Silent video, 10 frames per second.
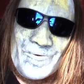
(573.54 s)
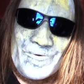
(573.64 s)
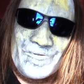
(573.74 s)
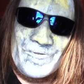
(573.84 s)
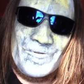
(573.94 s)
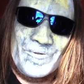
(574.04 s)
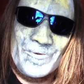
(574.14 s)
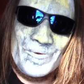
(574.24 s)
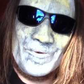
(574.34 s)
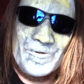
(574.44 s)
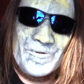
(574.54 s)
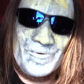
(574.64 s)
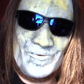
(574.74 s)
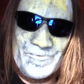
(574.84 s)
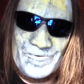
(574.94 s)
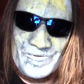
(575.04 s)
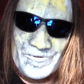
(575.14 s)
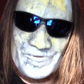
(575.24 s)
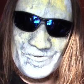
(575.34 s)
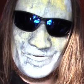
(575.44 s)
would you
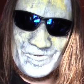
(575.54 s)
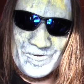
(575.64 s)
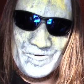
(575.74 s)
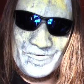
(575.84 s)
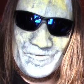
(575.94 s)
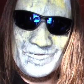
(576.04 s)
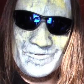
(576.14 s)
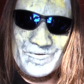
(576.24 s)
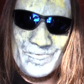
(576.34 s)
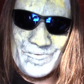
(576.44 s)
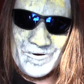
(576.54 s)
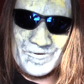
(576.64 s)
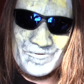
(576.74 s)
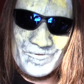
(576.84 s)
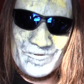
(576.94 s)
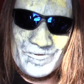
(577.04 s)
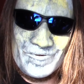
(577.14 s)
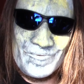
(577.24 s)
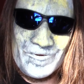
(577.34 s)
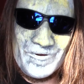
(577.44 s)
represent yourself in the market of
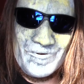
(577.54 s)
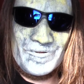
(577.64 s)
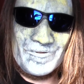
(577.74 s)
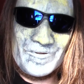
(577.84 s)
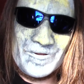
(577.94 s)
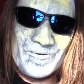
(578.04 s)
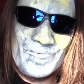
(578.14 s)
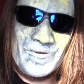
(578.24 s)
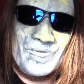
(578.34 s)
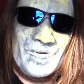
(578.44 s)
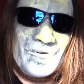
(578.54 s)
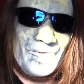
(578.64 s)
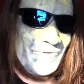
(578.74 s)
YouTube now? Because I could make videos